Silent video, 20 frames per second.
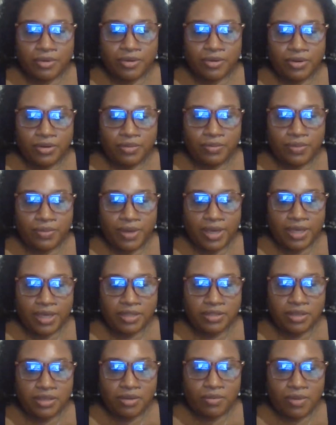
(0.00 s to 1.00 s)
So I'm
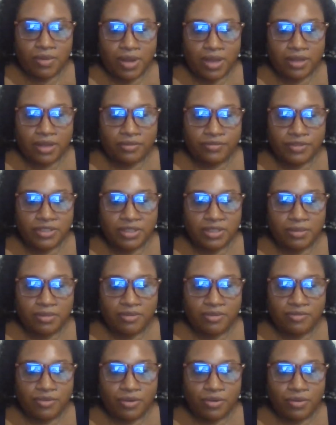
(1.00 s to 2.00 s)
gonna wait a while
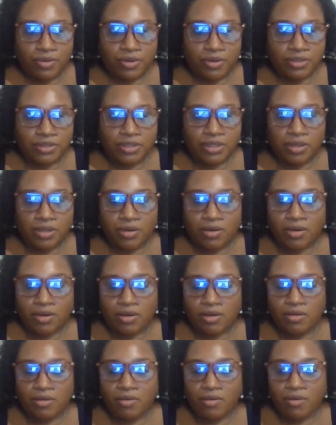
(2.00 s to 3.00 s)
for some of you all to
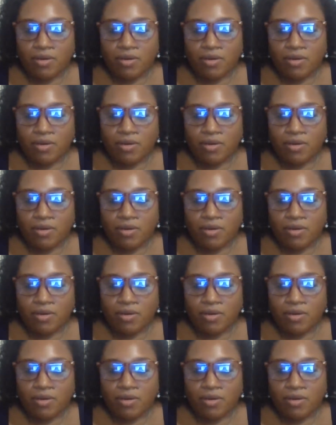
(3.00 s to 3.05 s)
log